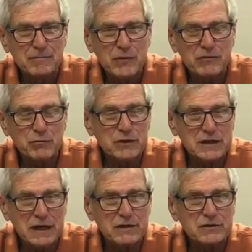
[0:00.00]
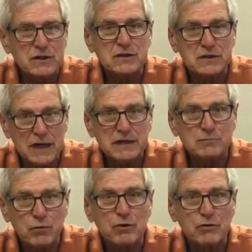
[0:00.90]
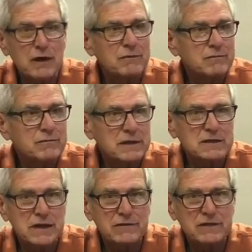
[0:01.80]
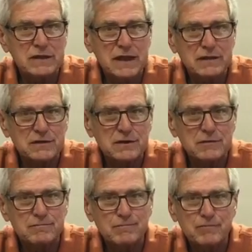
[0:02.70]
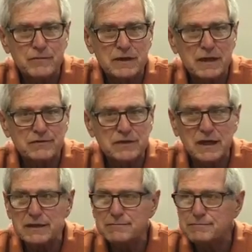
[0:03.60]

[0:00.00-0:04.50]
they put together such a nice program at Safety Town. So enough said,